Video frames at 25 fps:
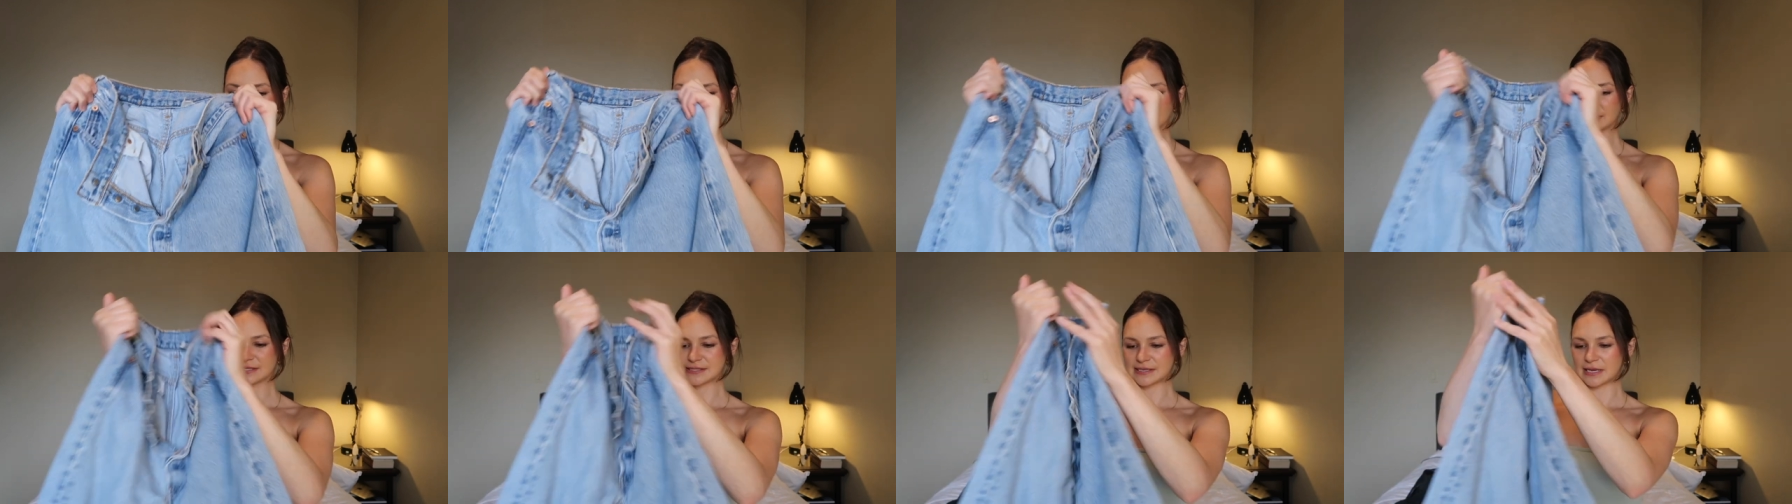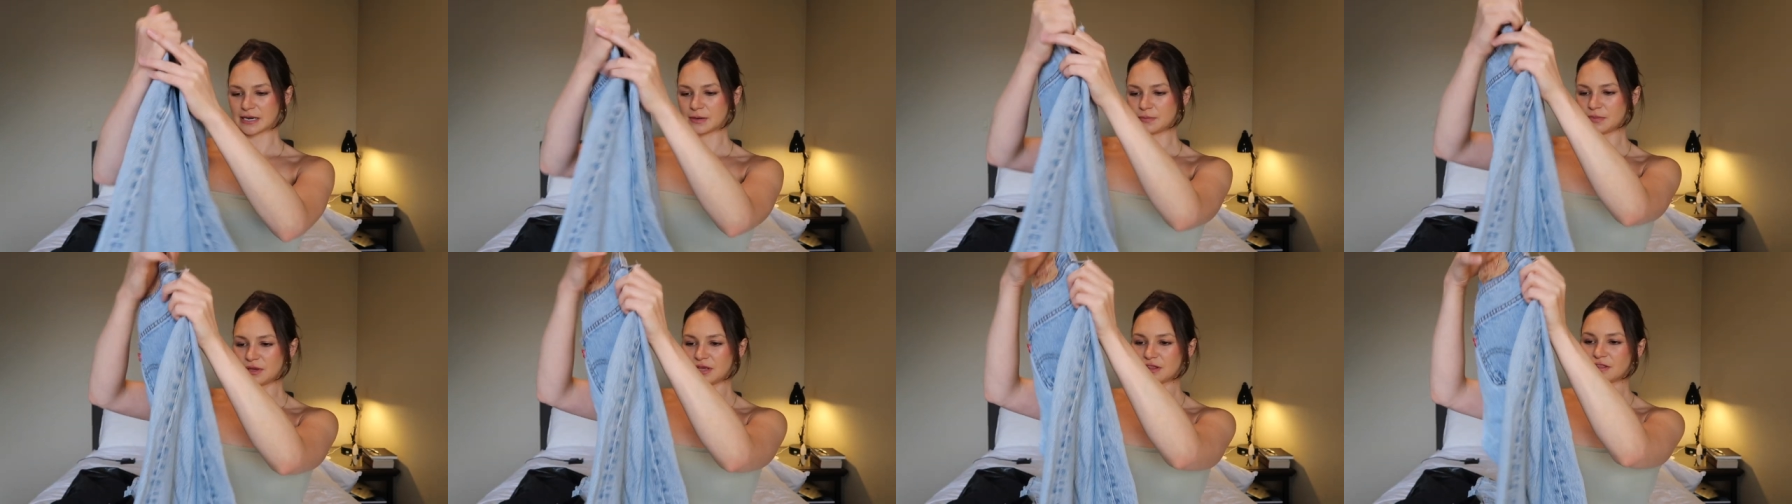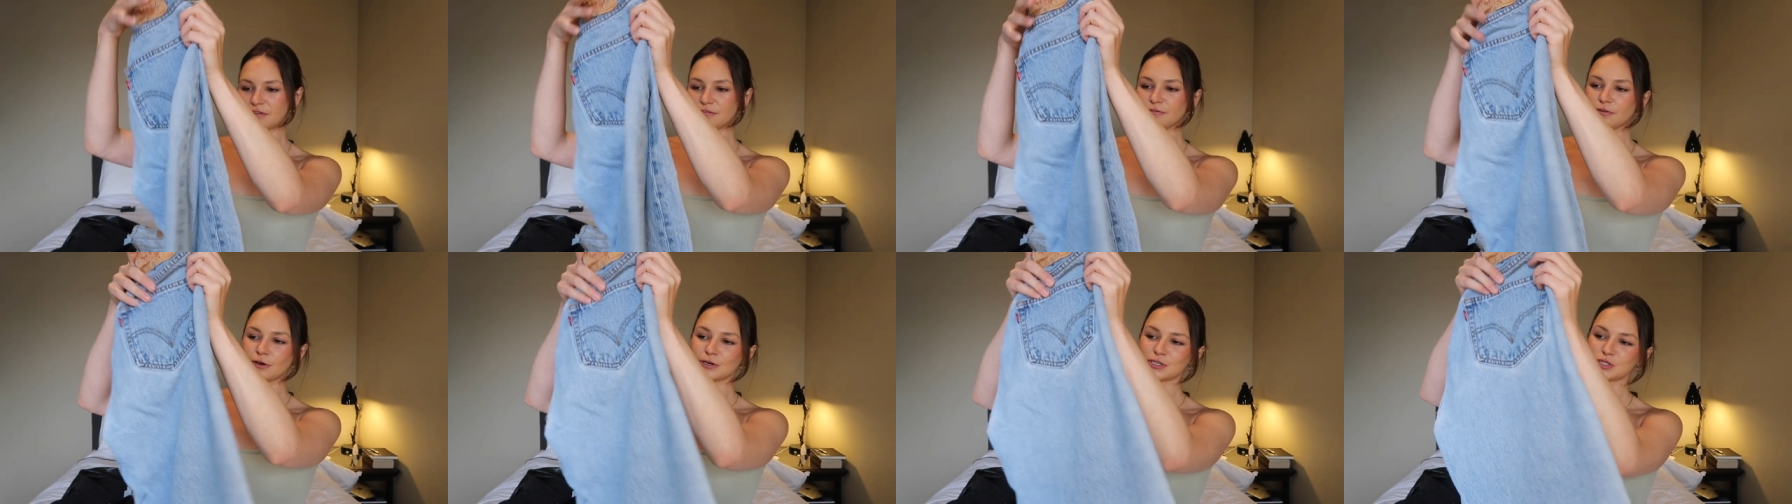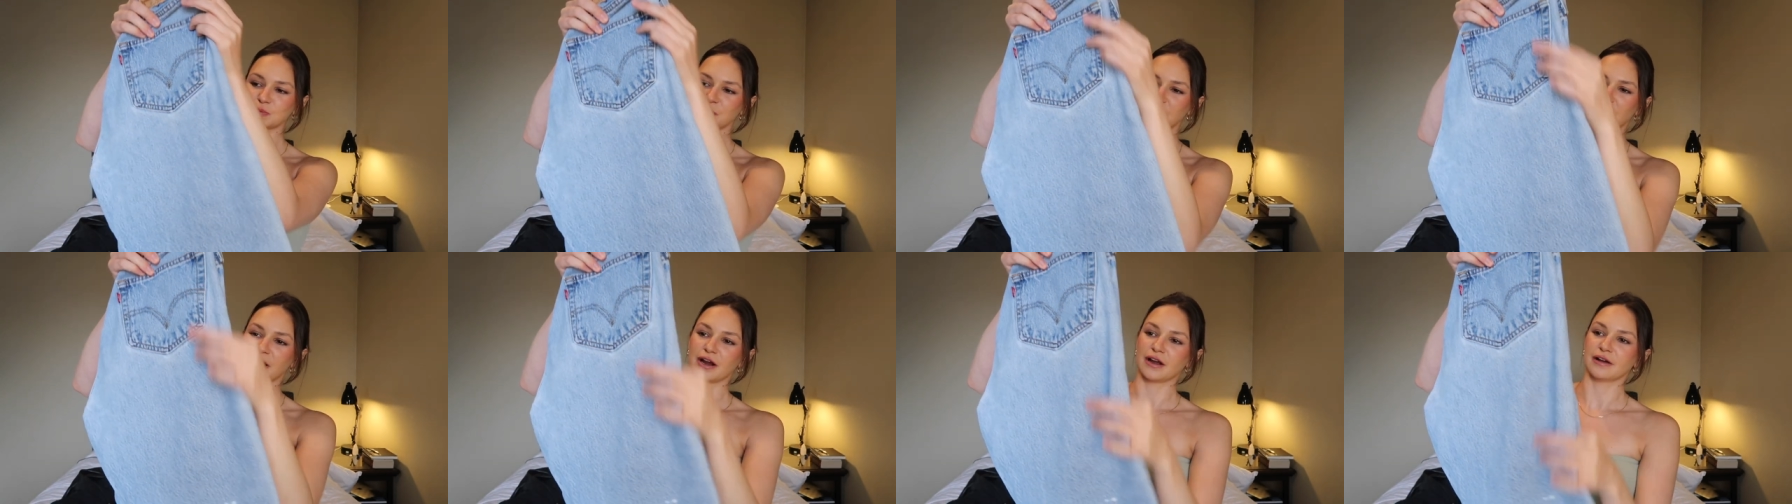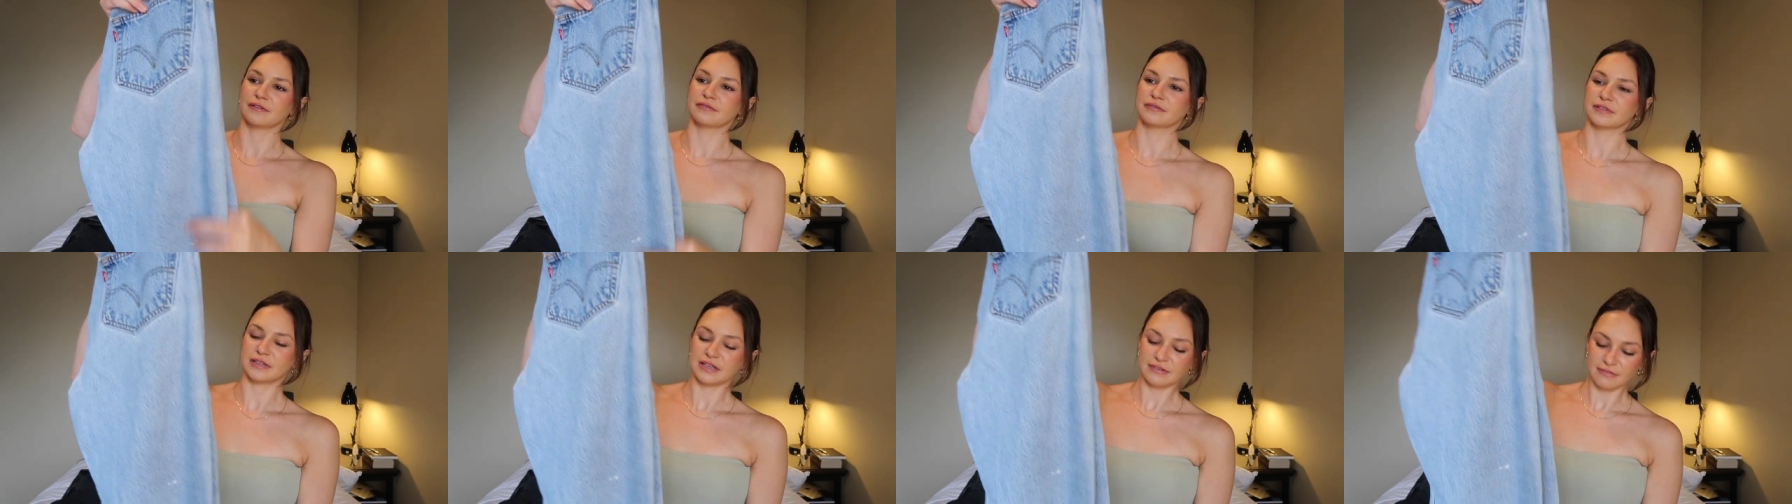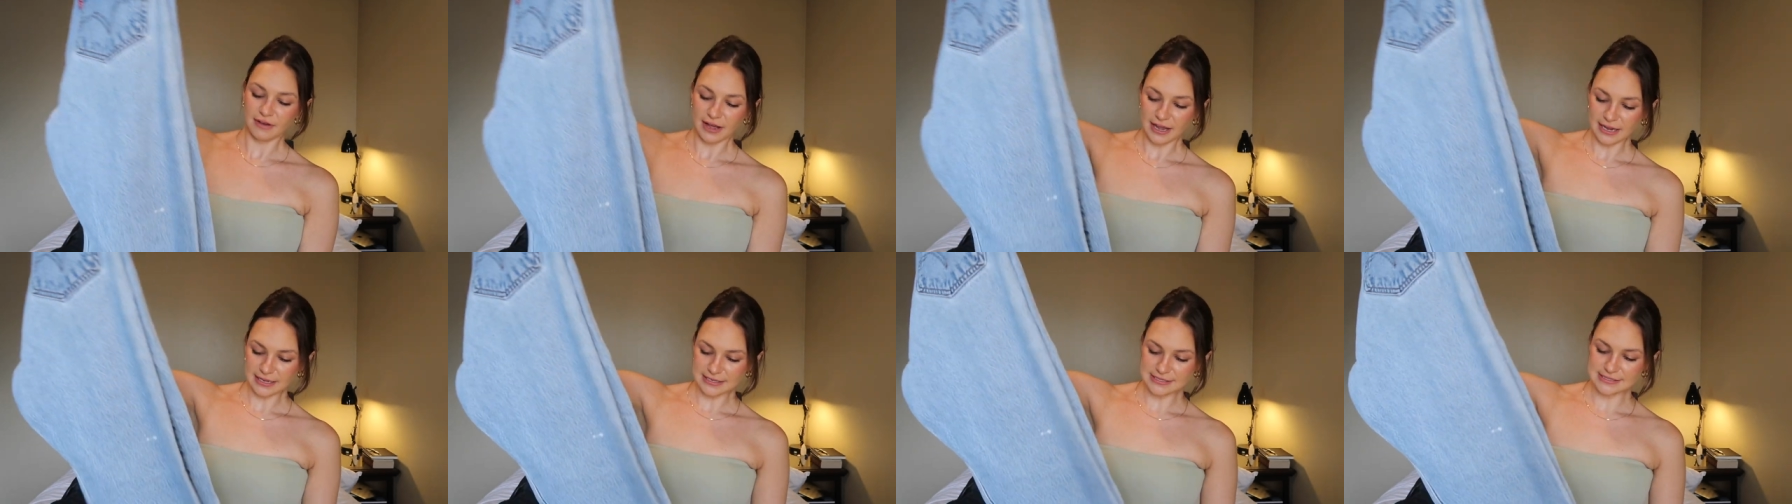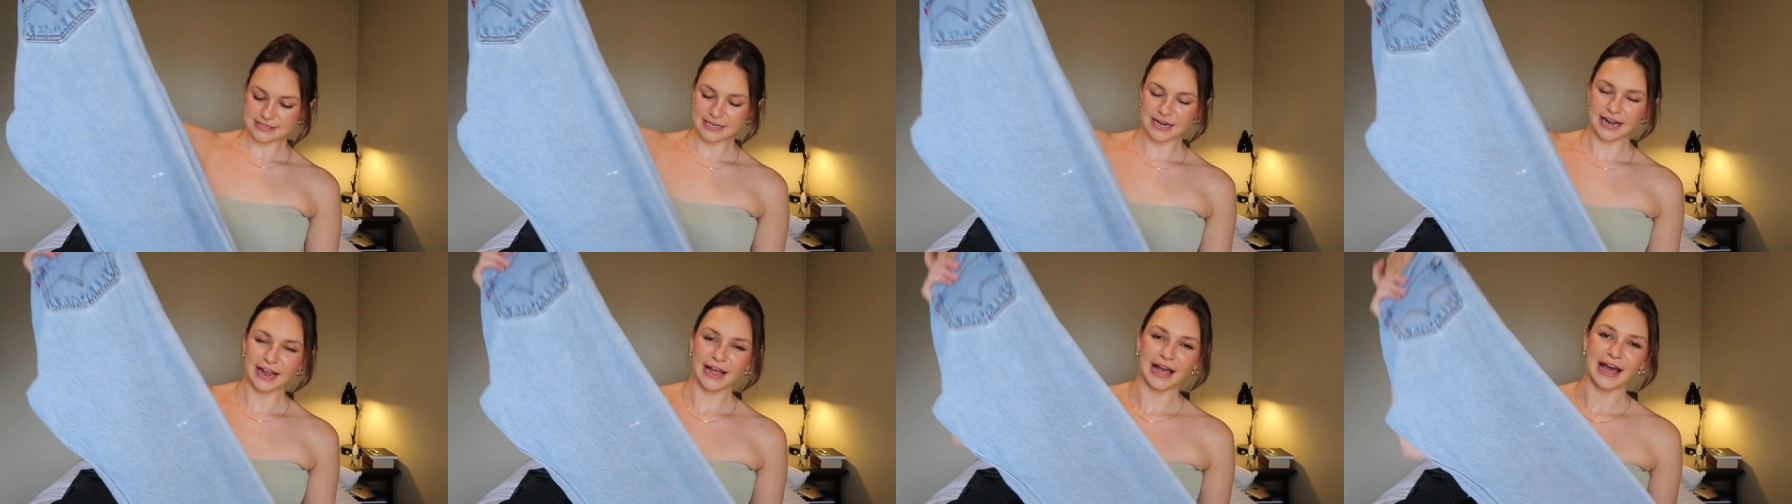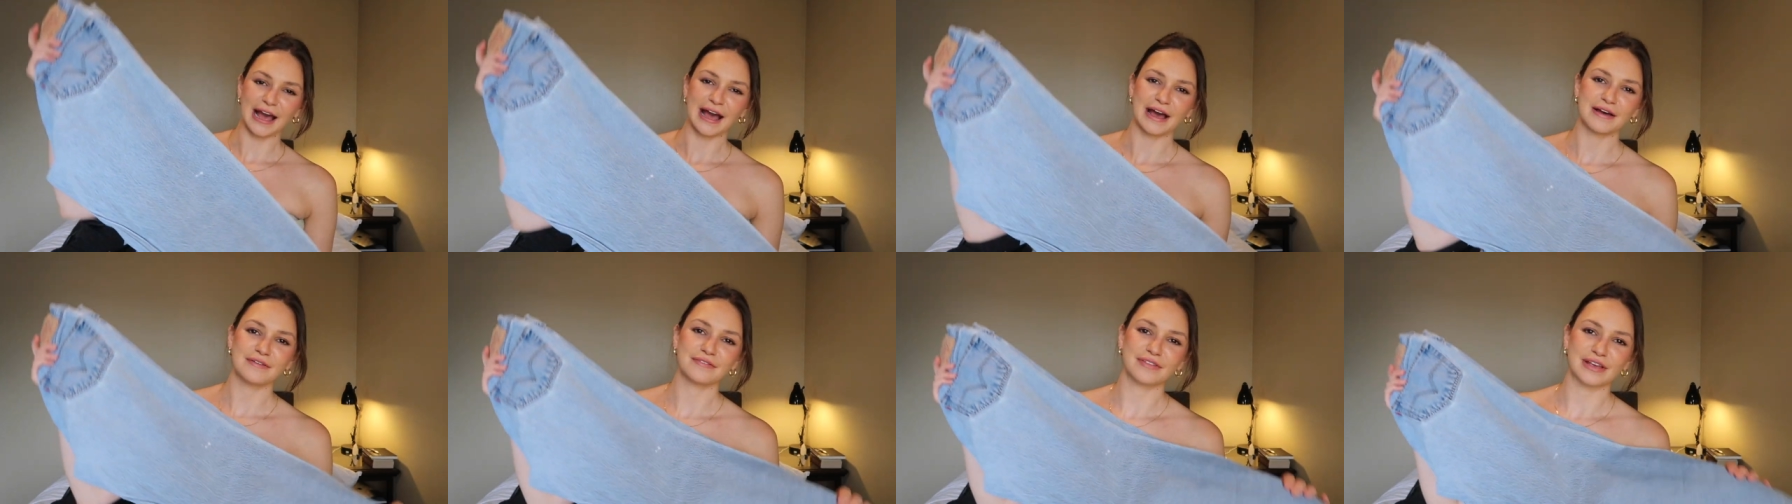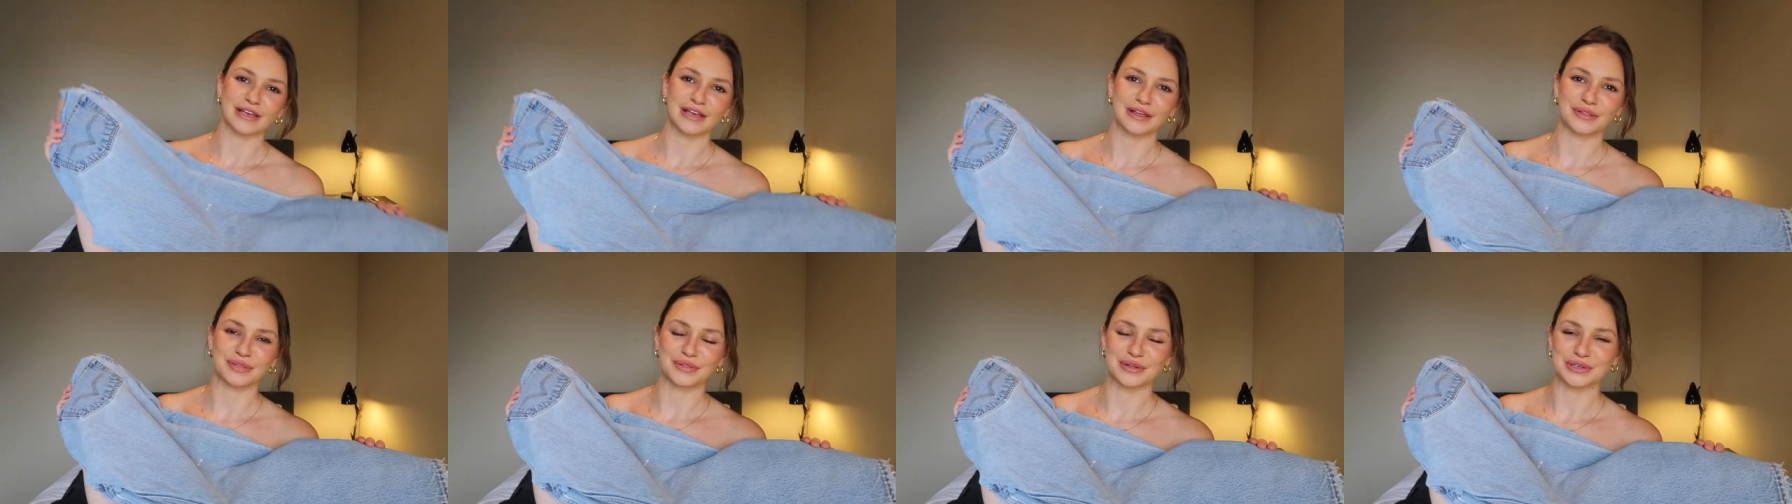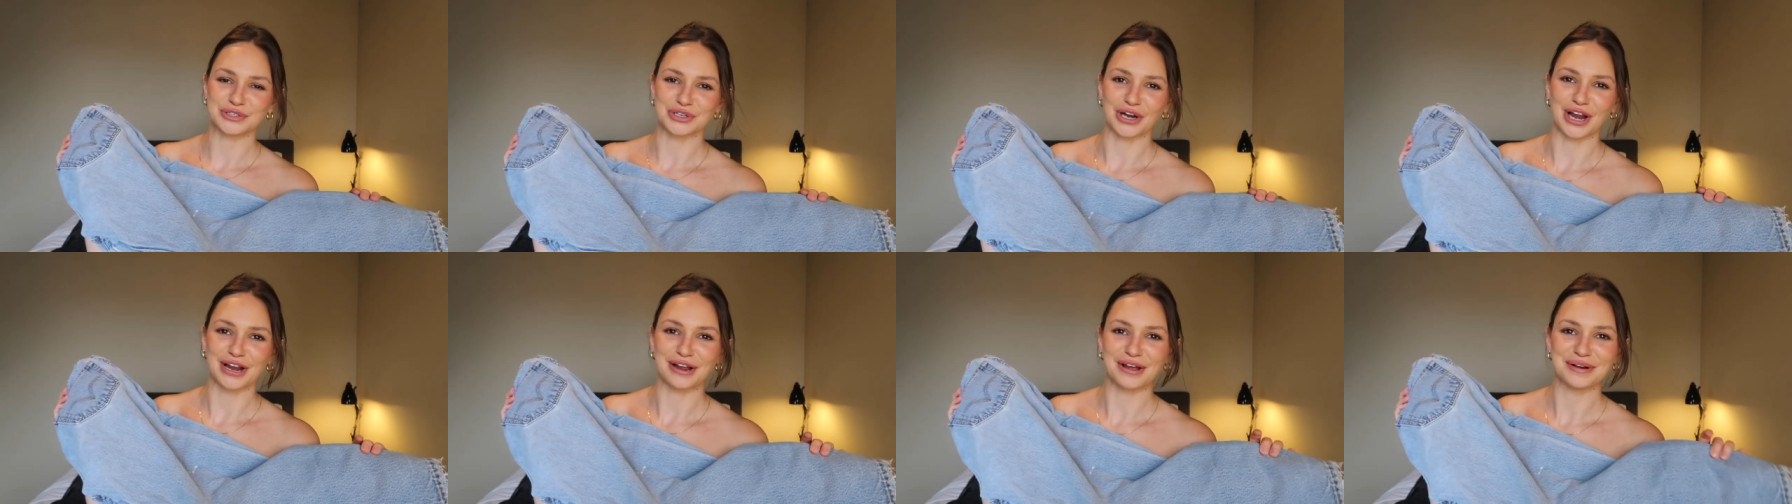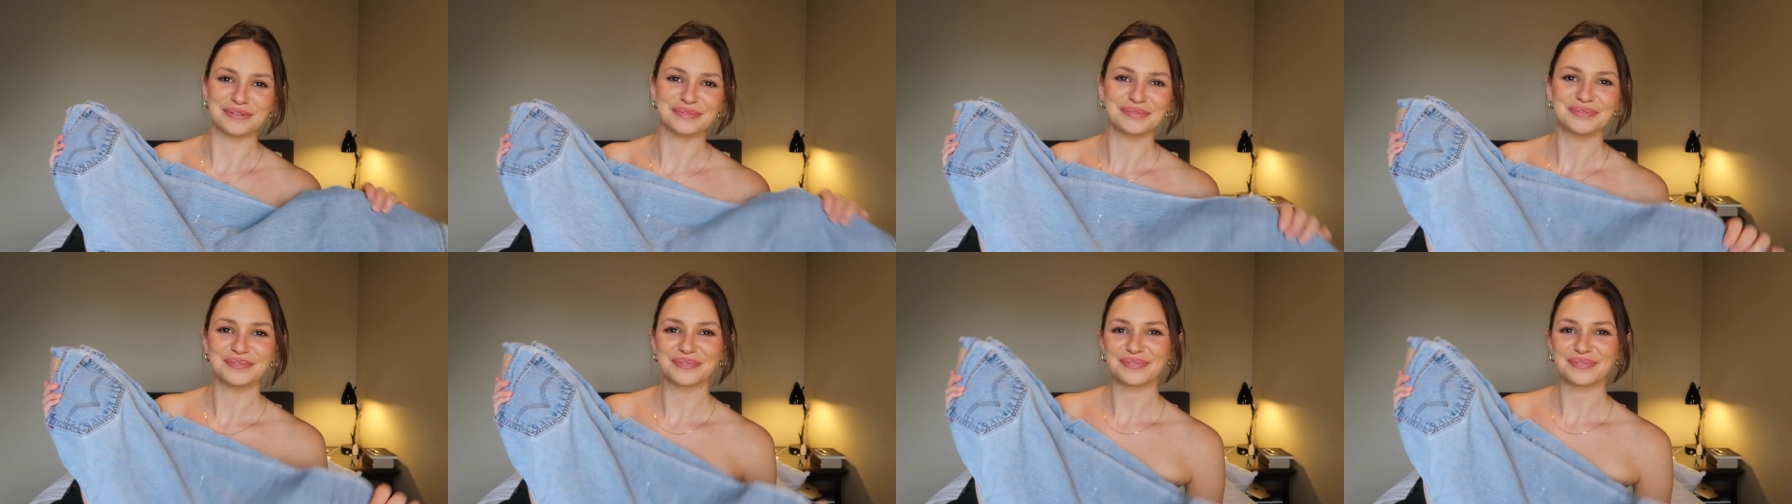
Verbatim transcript: this is gonna be the first pair of Levi's that I have in the try on.